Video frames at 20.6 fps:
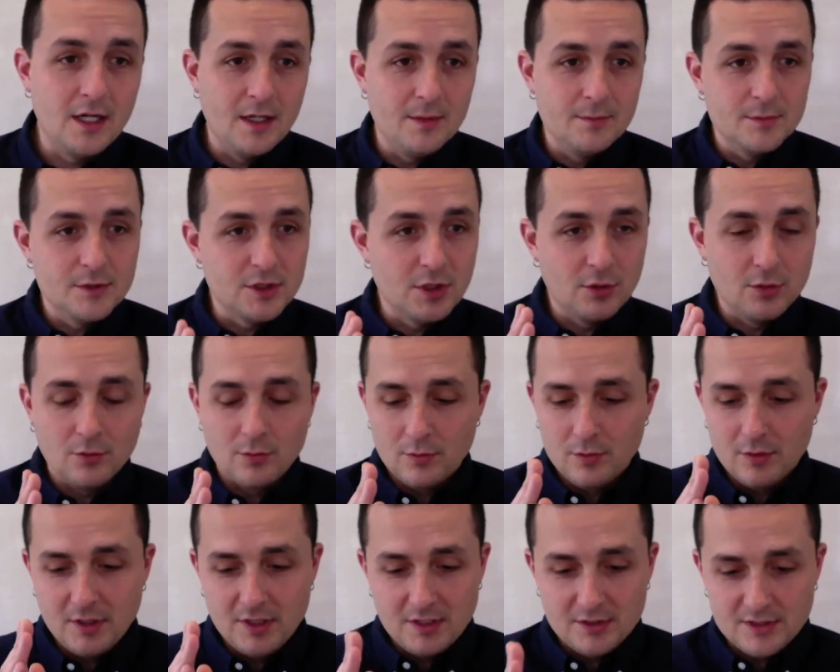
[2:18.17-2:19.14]
So
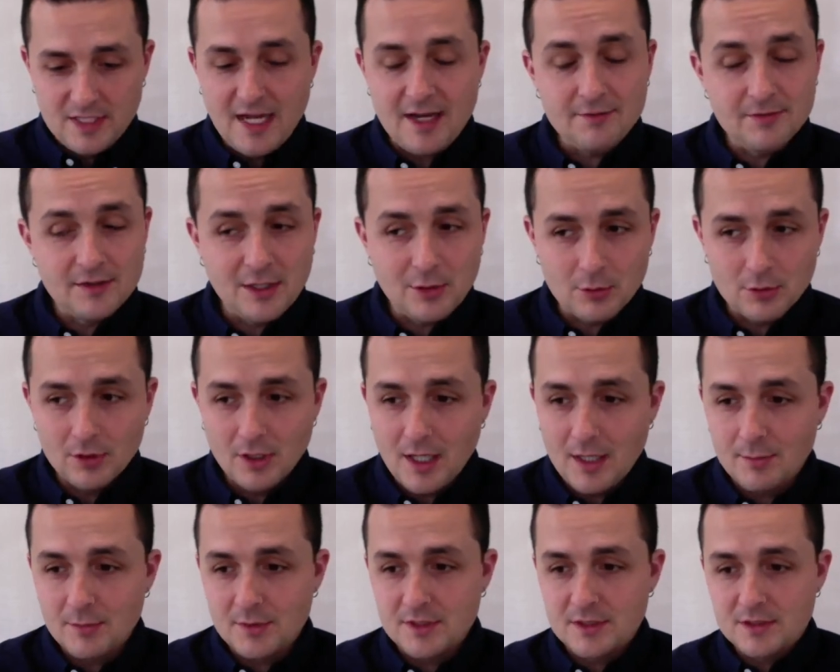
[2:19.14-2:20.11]
there's half-an-hour
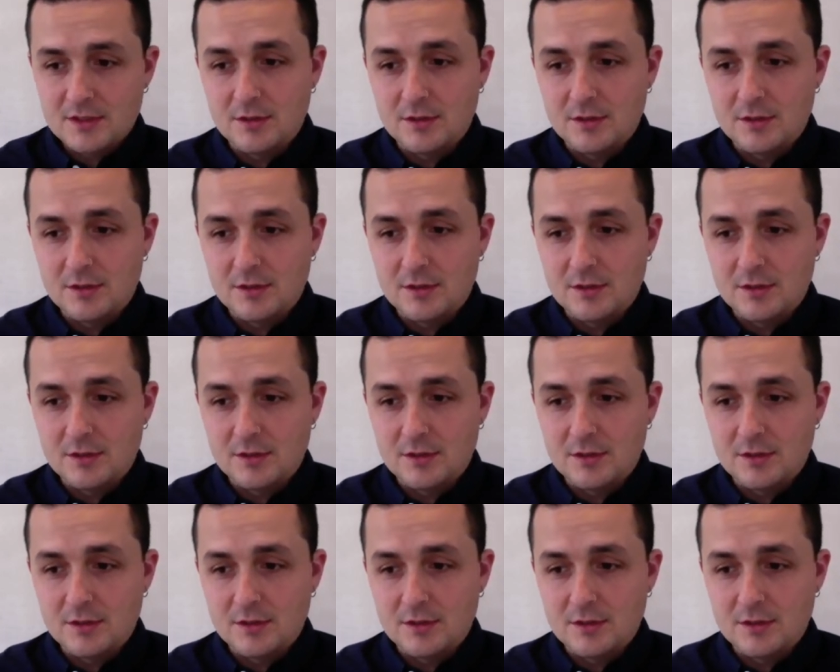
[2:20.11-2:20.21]
allotments.